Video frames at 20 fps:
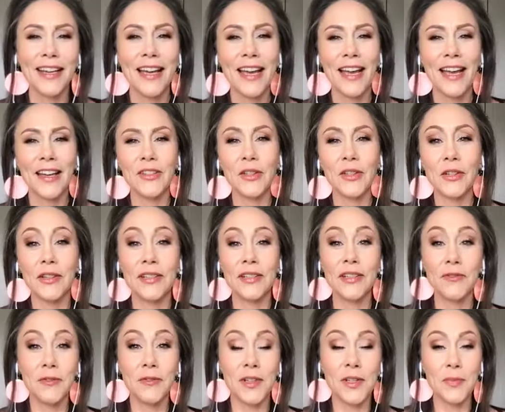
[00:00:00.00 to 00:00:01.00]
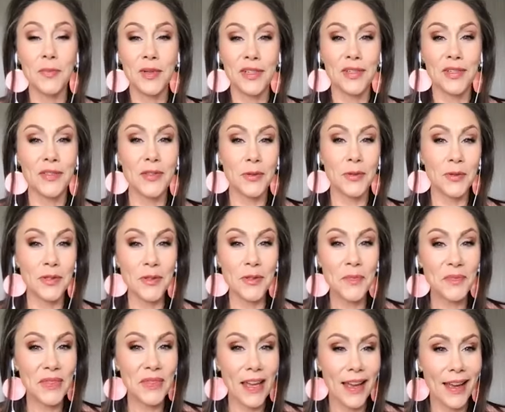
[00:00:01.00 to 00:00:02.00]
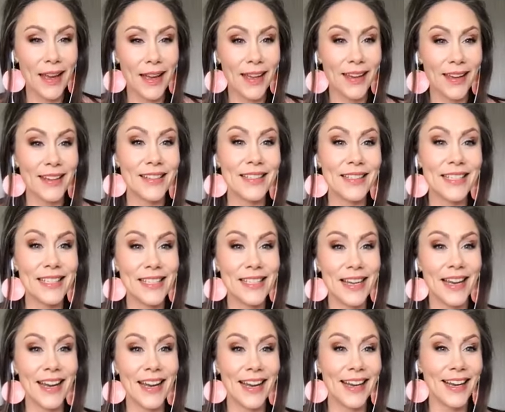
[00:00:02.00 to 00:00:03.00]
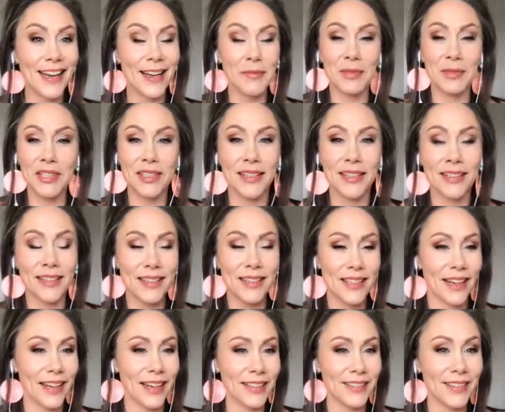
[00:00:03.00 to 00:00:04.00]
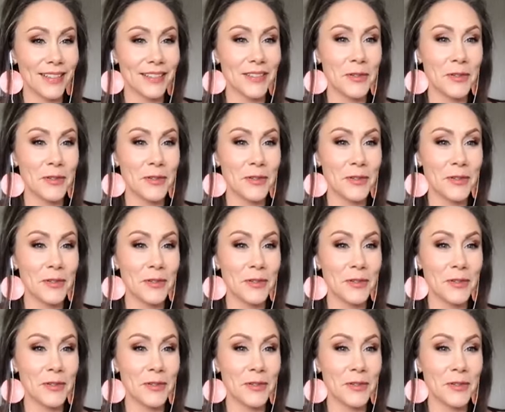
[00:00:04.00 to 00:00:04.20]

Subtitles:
And you're in Infinite Being School. And today, I'm looking at the title,